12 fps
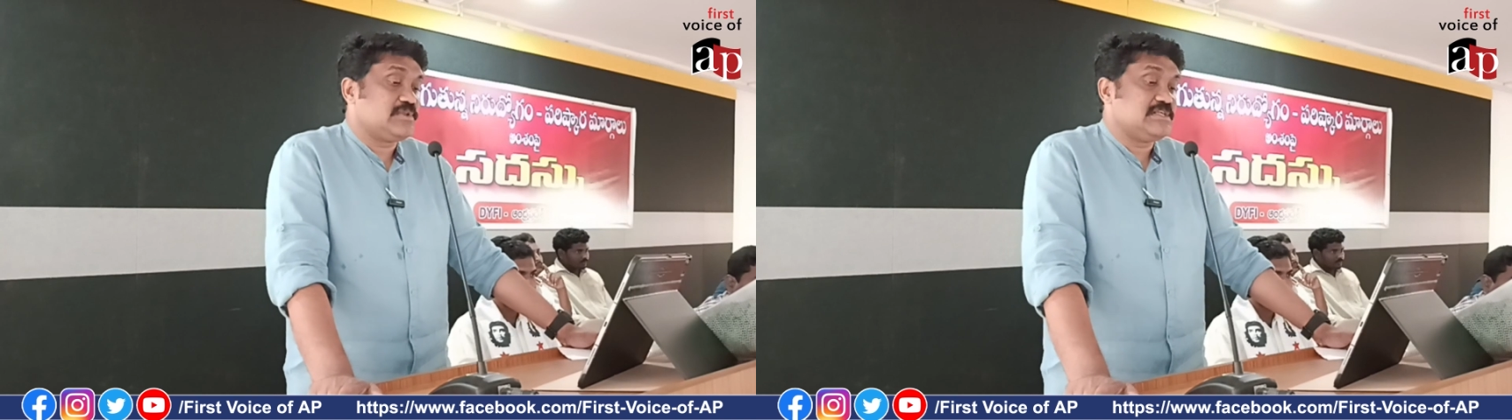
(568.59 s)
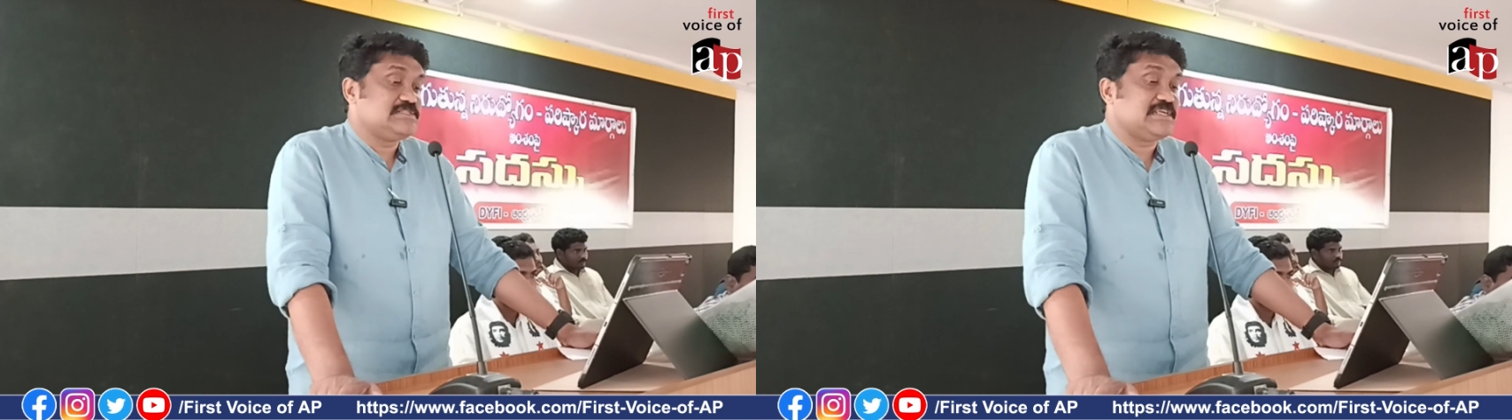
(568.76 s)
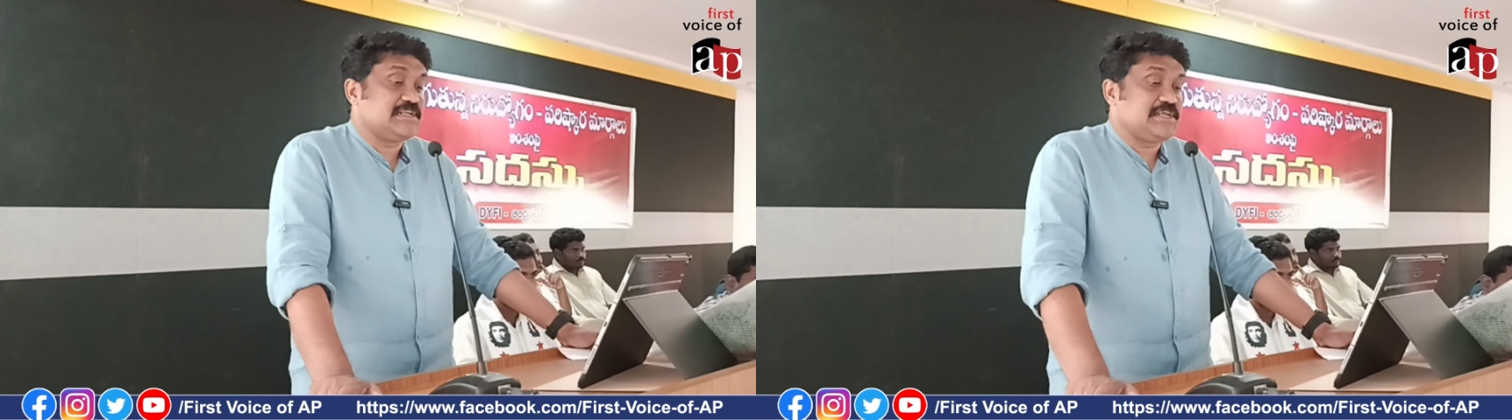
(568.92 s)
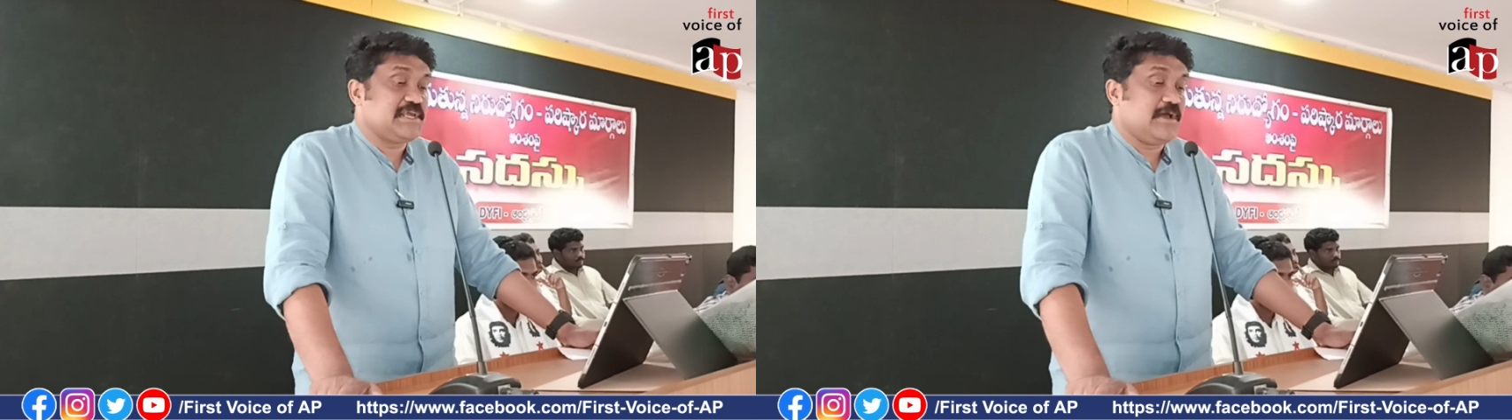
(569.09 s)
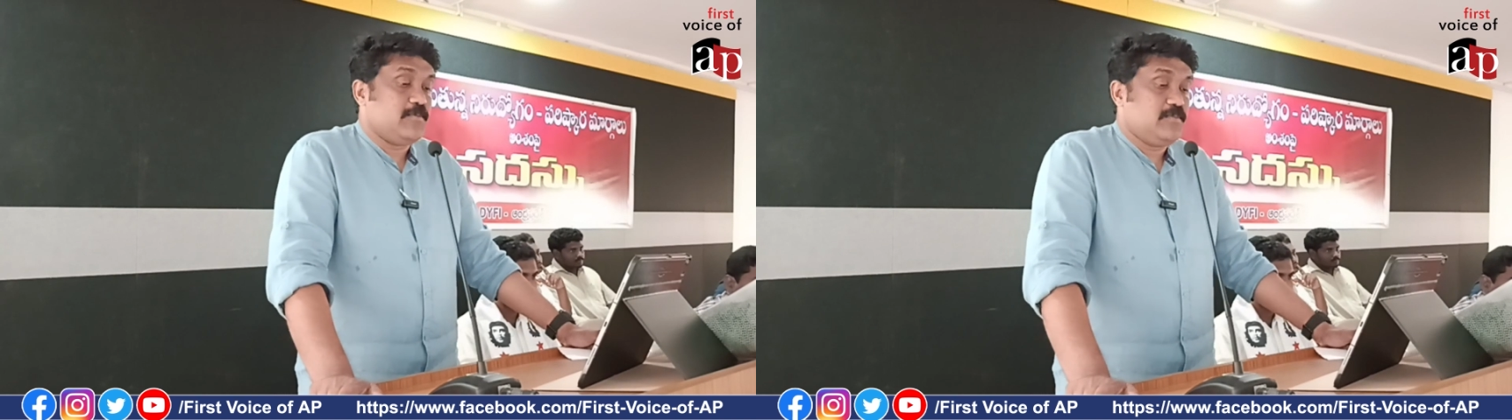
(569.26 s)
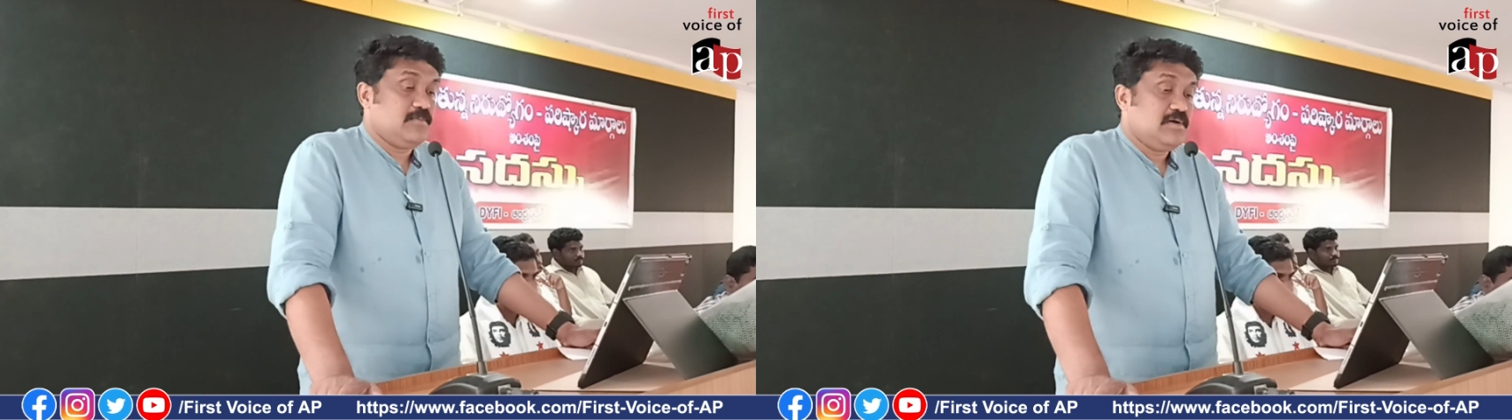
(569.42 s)
for the setting
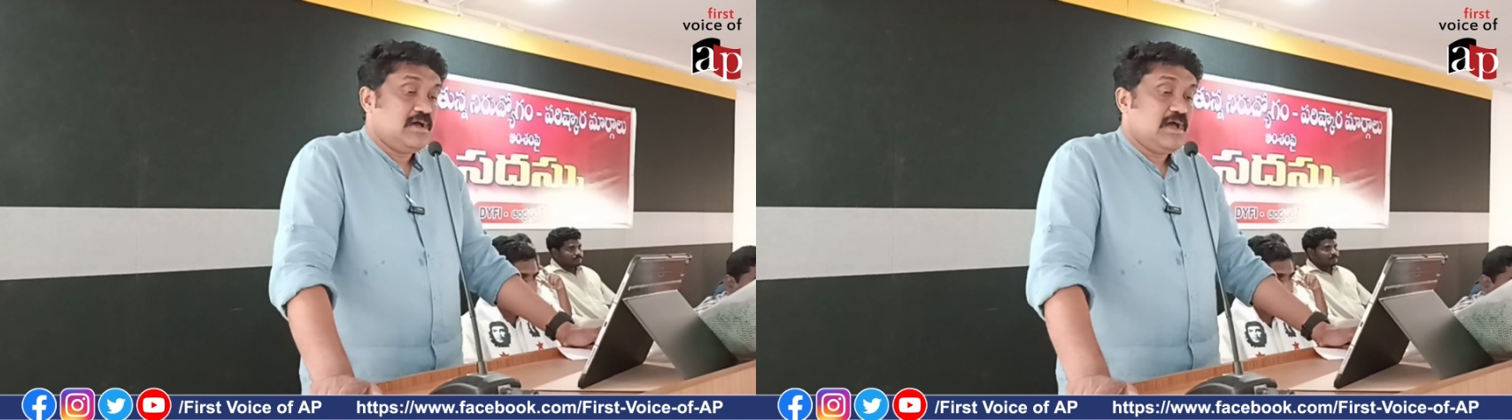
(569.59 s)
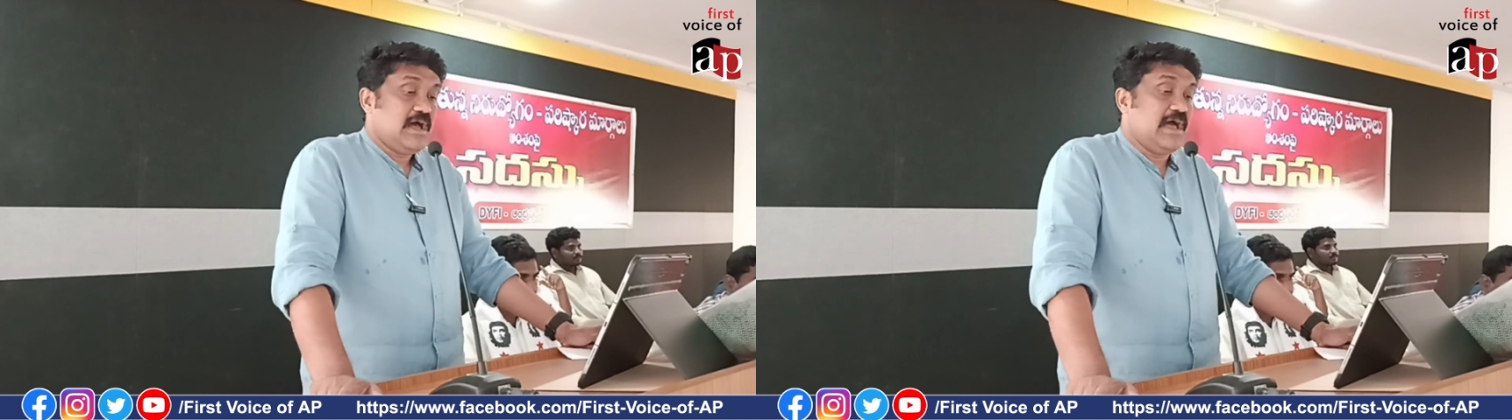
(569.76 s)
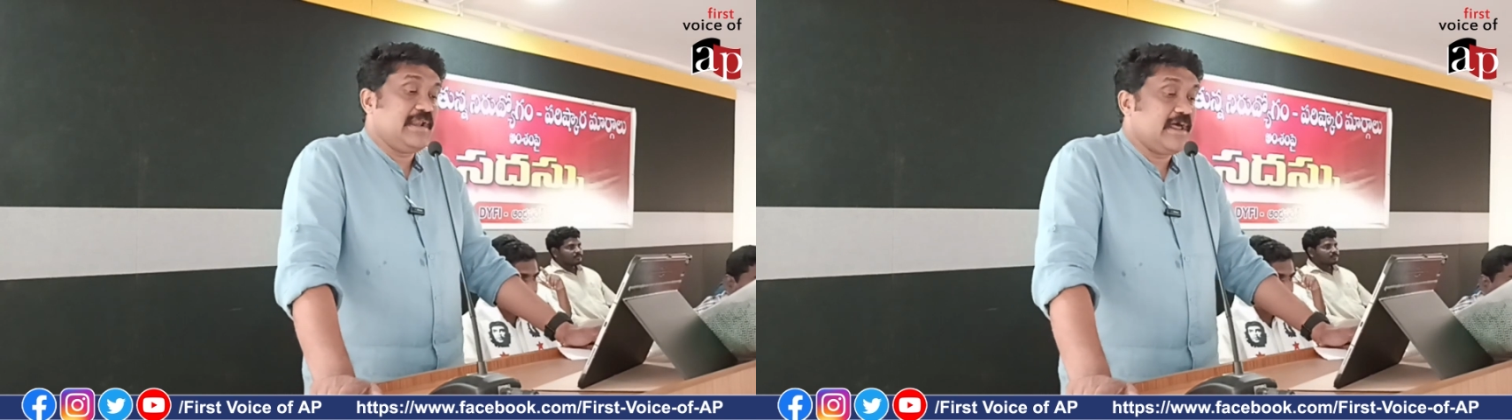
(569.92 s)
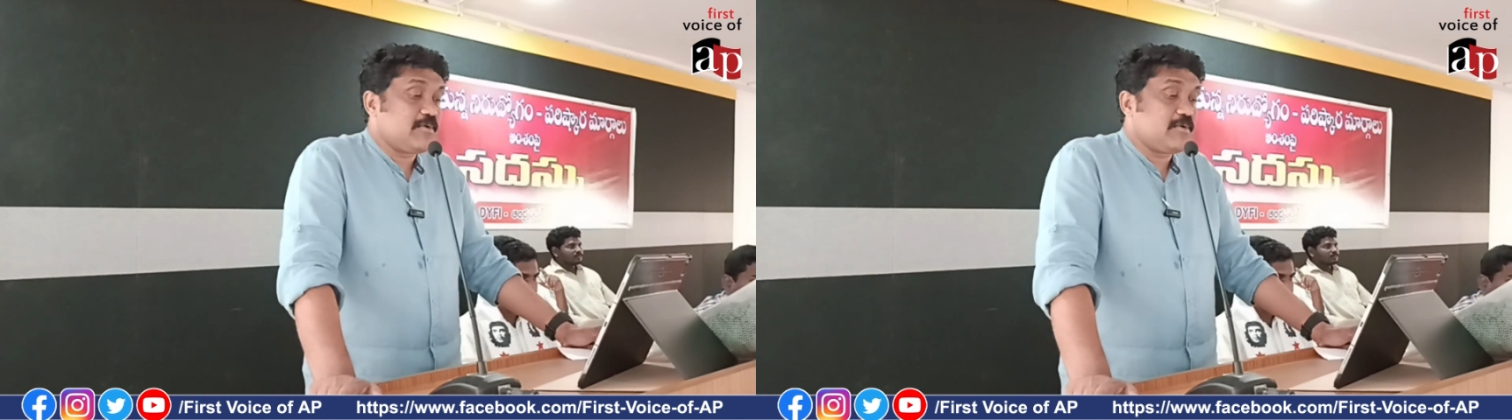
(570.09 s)
up an